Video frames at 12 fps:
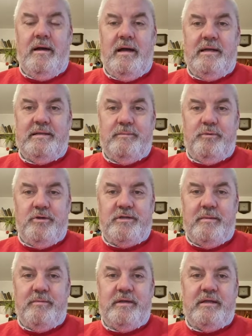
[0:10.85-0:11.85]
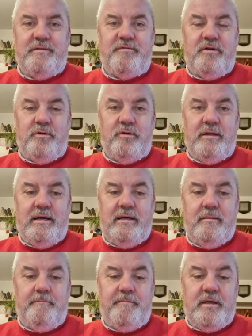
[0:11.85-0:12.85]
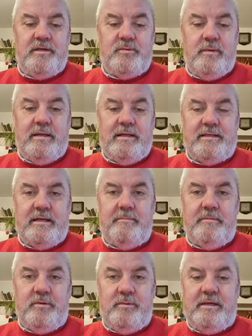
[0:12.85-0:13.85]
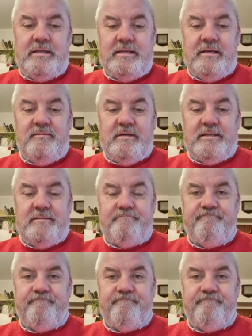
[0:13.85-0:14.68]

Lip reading: and to put something different online as well as on my Greek service.